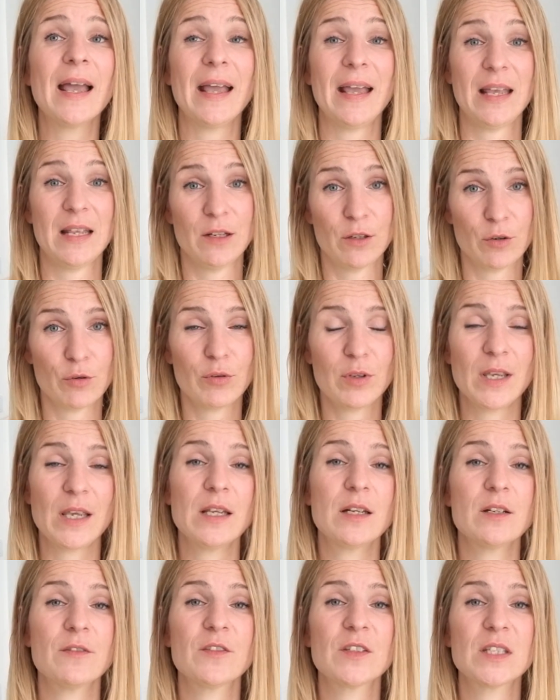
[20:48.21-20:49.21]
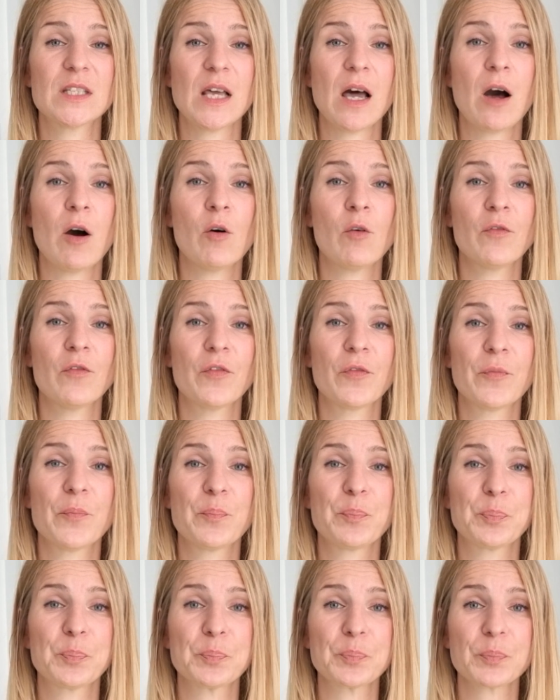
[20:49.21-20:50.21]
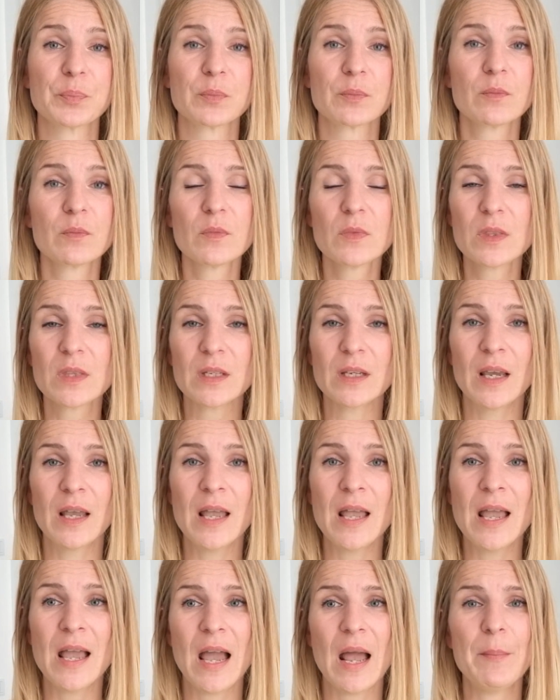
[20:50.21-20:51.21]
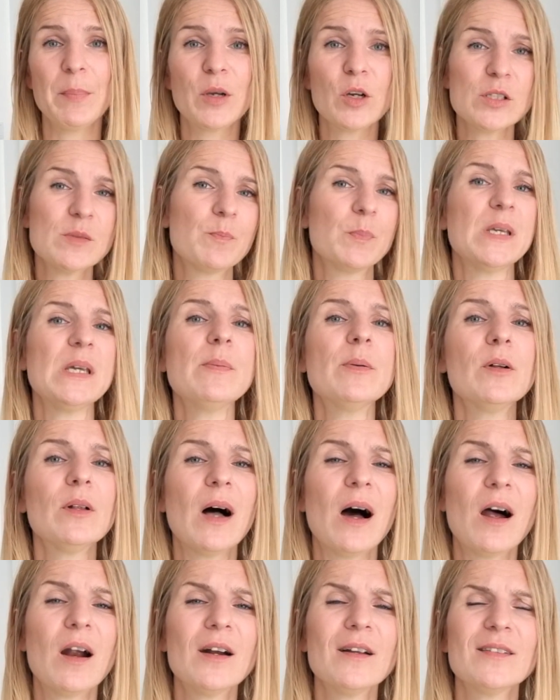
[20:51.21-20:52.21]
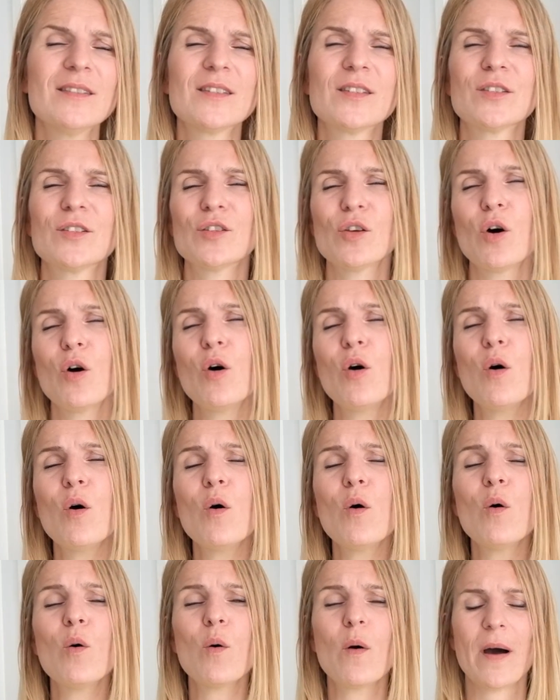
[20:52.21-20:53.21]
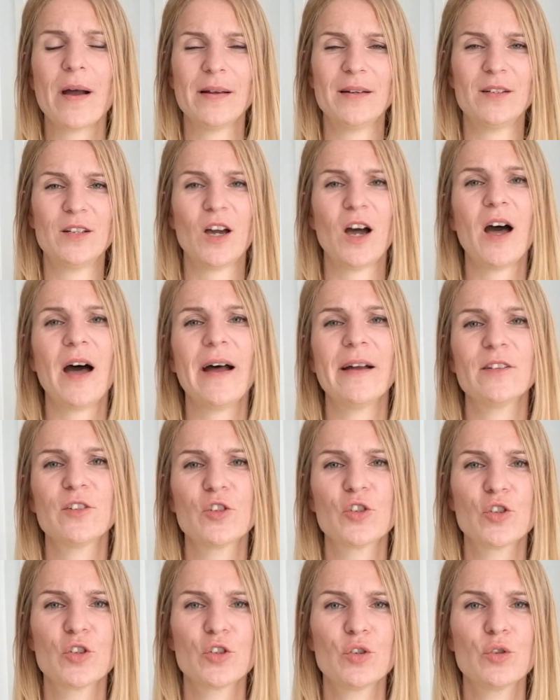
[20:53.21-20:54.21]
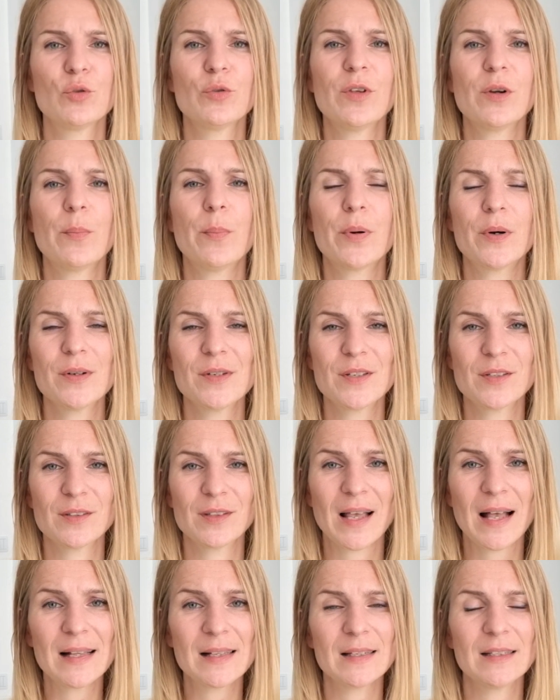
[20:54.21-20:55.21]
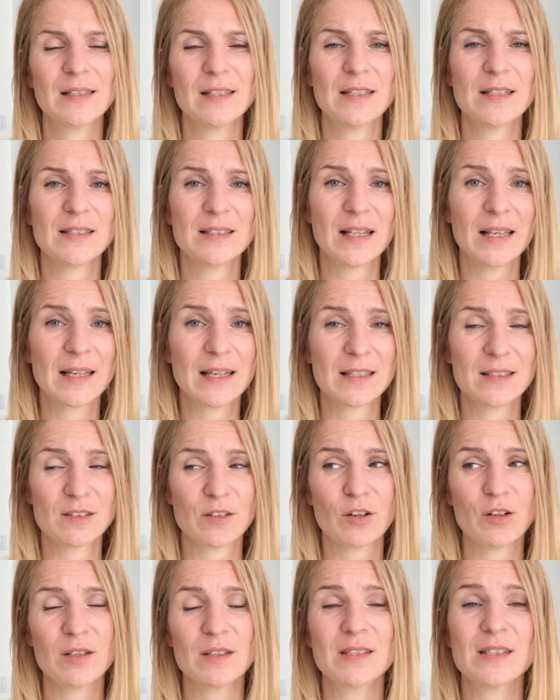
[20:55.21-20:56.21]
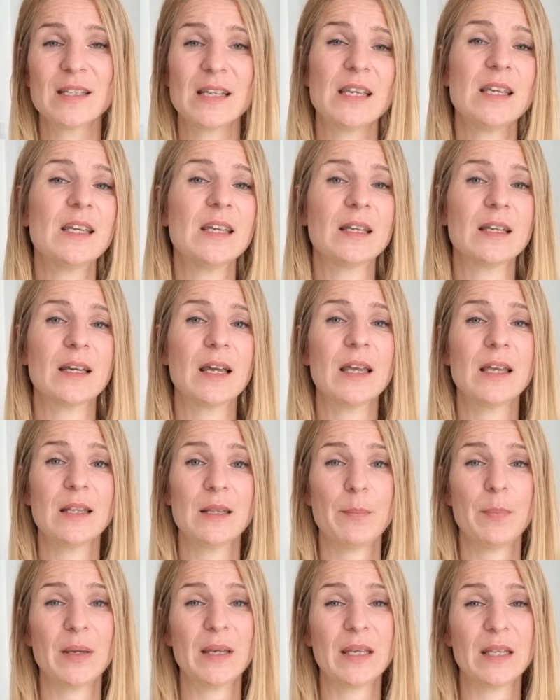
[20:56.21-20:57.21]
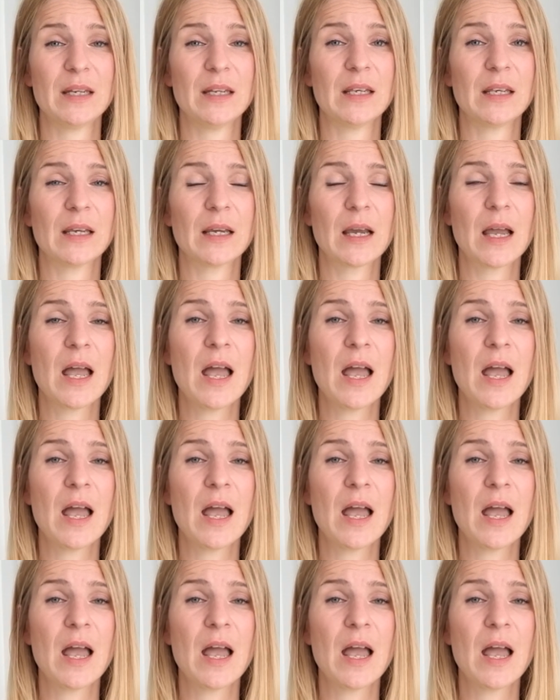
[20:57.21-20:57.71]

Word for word: and creative self. And because people are so attached to their personalities, like I started saying in the beginning,